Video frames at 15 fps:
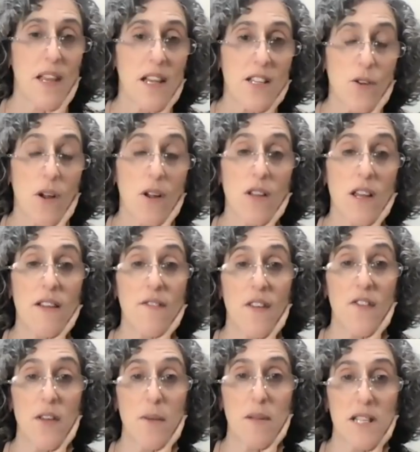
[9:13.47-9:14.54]
So I only had
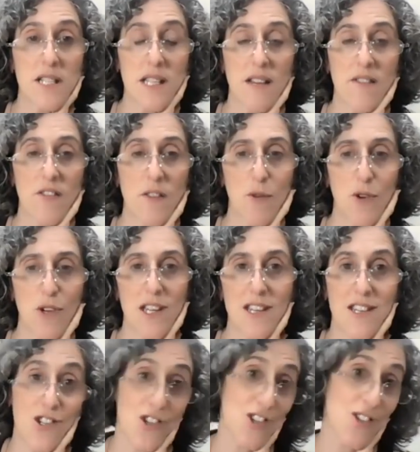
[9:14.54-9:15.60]
15 minutes left of Morning
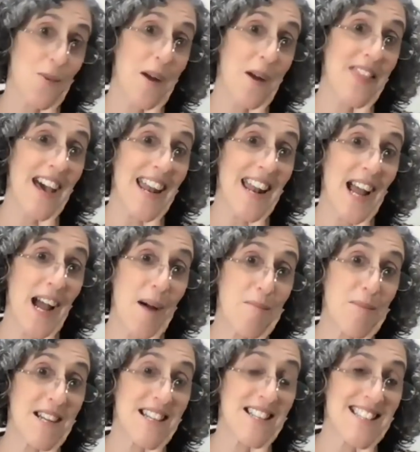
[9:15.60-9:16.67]
Edition. So when that
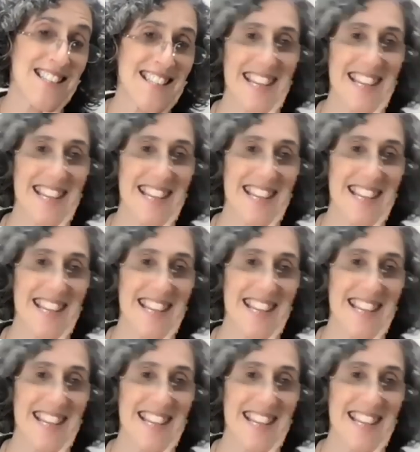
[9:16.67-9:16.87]
happens,